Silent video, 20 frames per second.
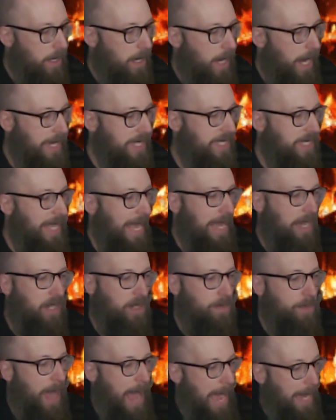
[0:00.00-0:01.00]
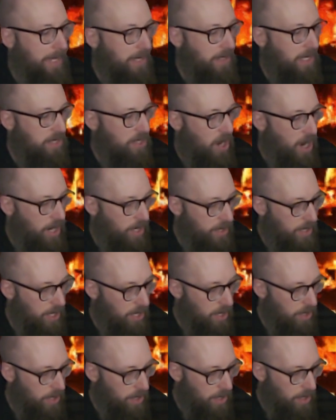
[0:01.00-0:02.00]
I staggered back in the
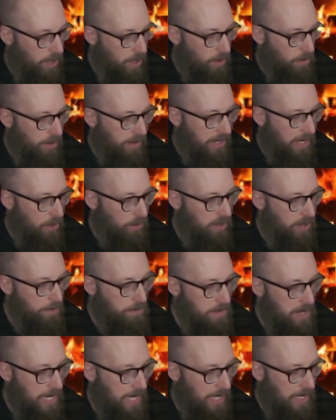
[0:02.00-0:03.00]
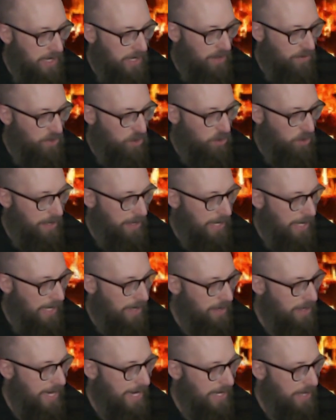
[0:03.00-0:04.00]
dark, without the means of striking
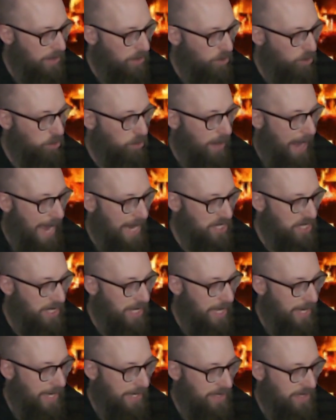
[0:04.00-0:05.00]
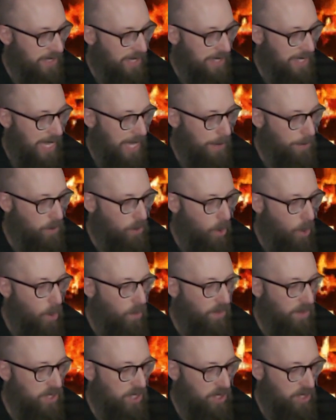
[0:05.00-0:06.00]
a light, crashing against the table,
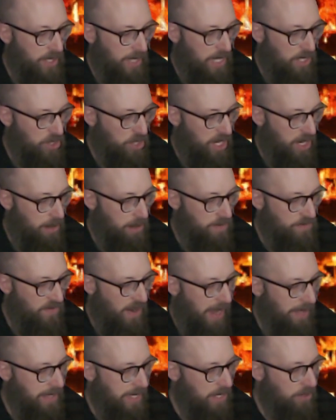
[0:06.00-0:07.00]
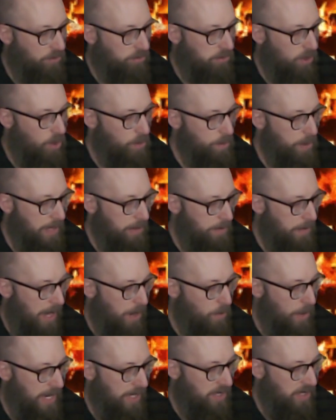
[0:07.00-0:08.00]
overturning a chair, and finally groping my
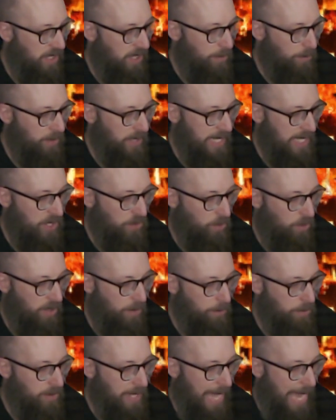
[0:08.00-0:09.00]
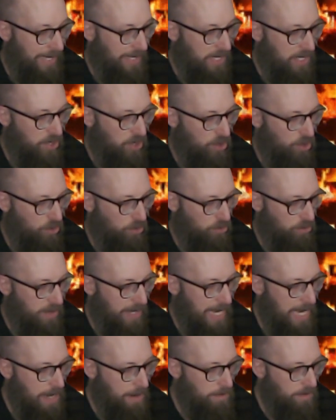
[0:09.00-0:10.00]
way to the place where the blackness
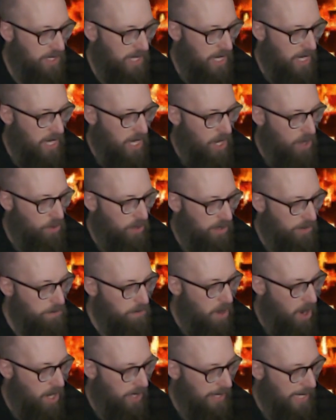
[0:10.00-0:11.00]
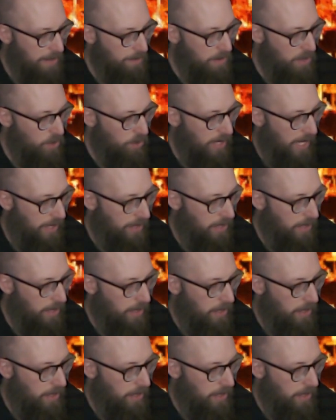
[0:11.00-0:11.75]
screamed with mocking music.